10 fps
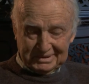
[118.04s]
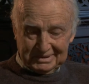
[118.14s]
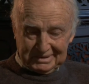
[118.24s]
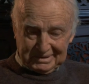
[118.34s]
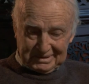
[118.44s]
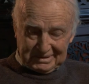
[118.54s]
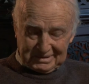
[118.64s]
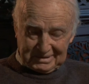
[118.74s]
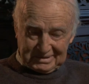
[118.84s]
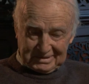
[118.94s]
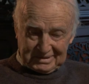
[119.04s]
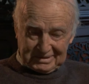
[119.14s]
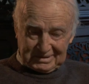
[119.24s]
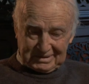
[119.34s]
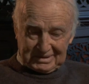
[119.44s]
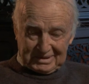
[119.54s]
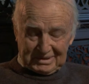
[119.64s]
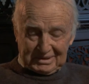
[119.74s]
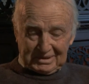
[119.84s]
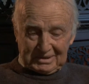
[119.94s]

Nobody speaks.